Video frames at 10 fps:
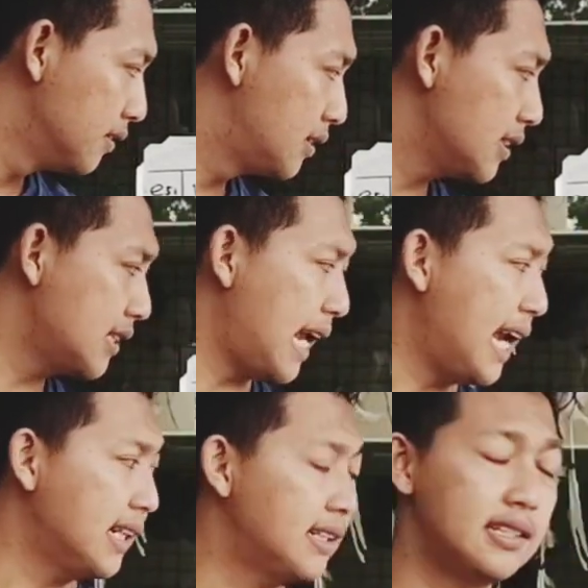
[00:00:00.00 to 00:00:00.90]

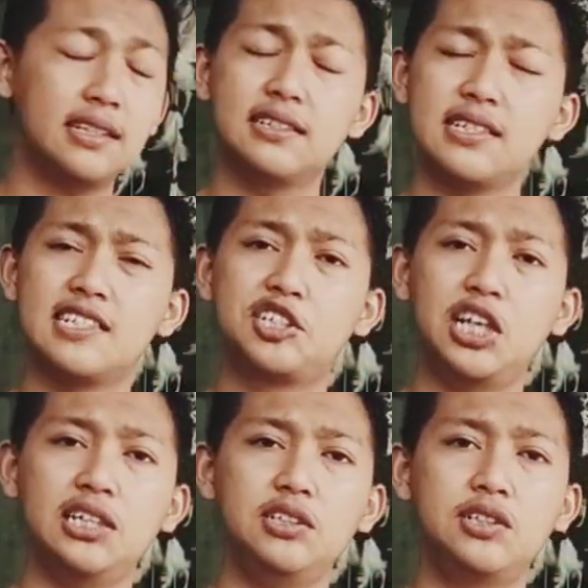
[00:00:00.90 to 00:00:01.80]
Just
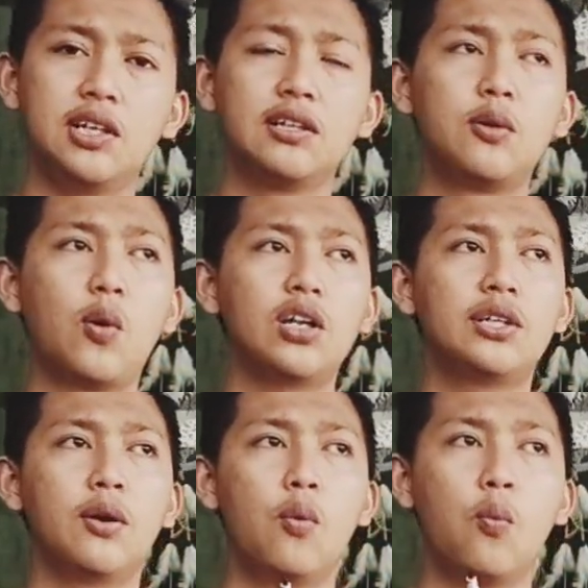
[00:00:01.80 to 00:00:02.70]
change the word
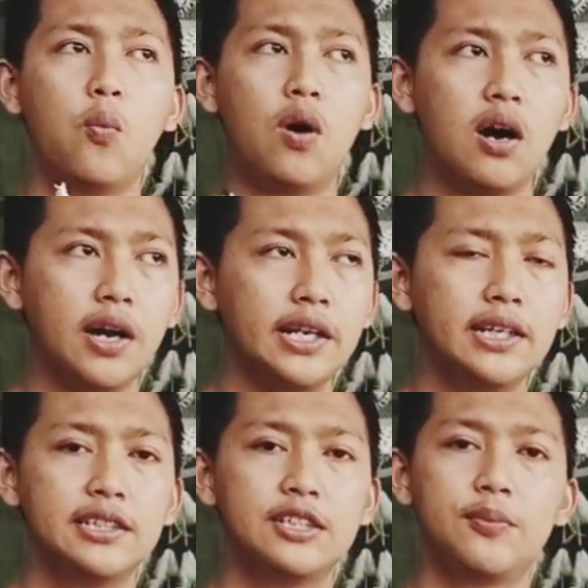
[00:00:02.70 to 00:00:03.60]
y
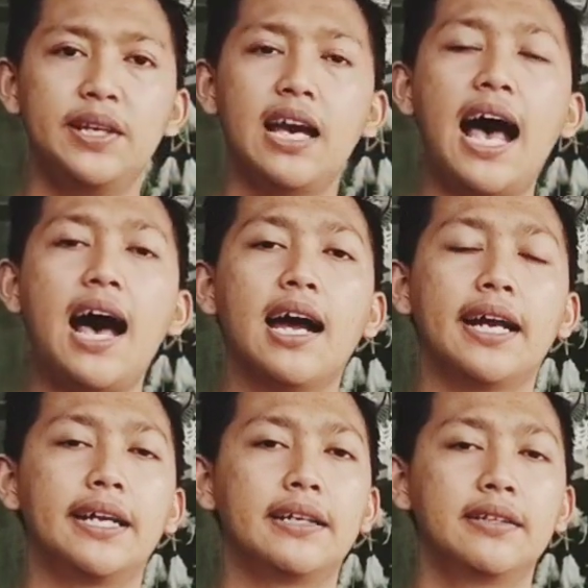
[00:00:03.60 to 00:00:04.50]
to be
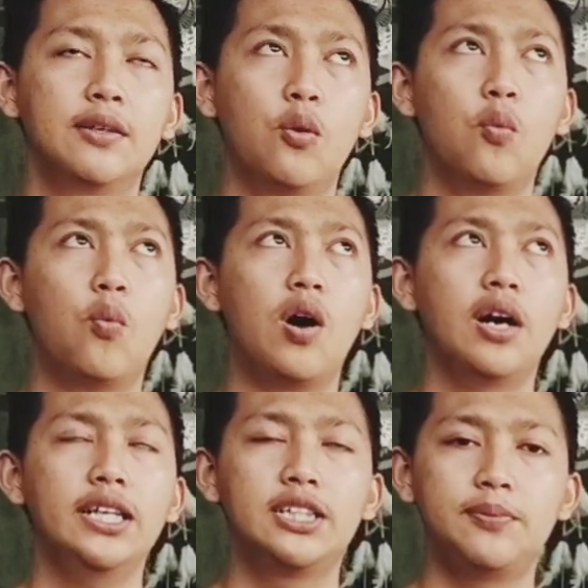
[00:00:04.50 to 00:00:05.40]
I,
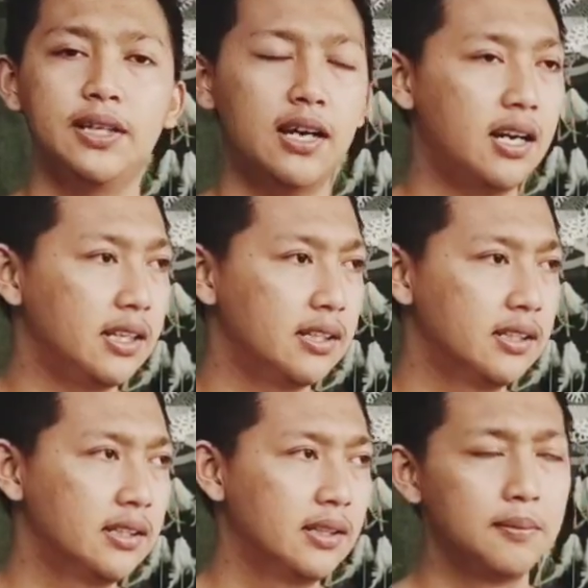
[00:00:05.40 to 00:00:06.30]
y to be I,
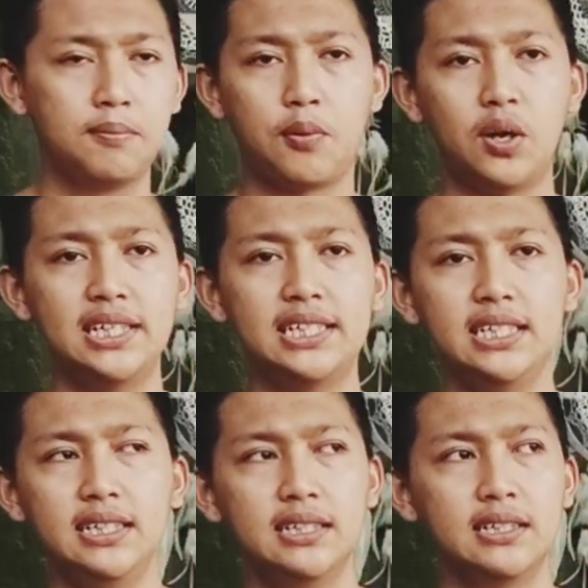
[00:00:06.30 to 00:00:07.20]

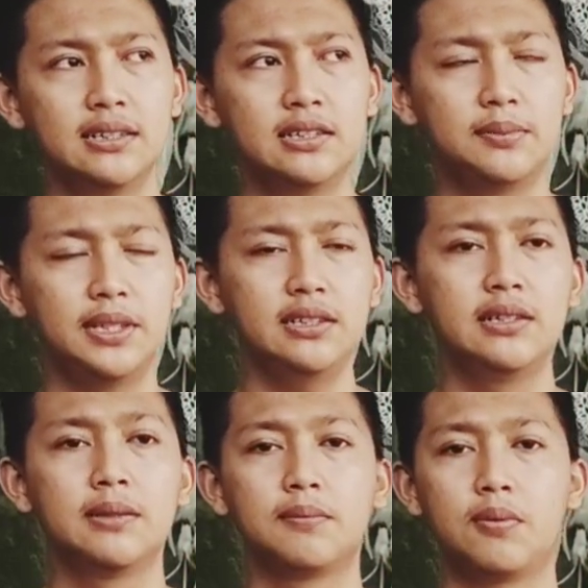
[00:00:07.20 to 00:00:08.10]
pretty to be
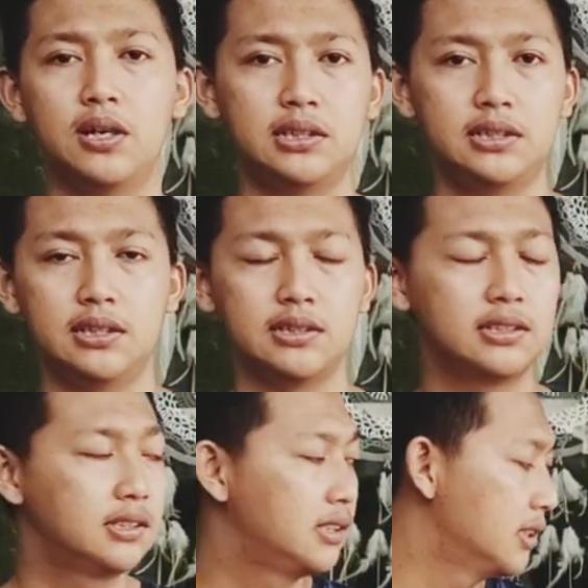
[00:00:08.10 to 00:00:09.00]

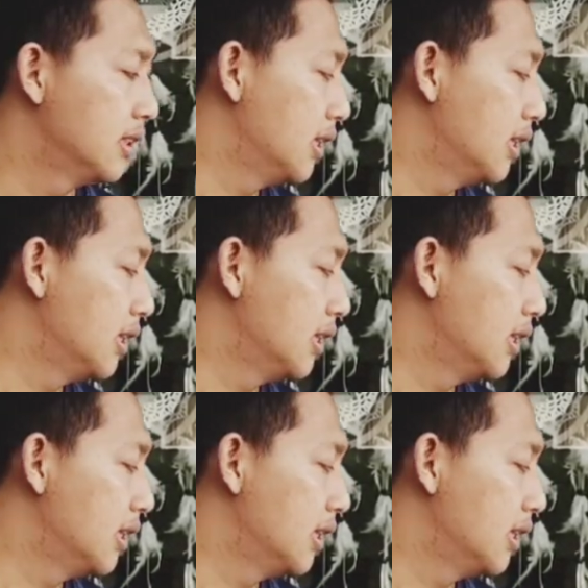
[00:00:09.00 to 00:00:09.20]
prettiest.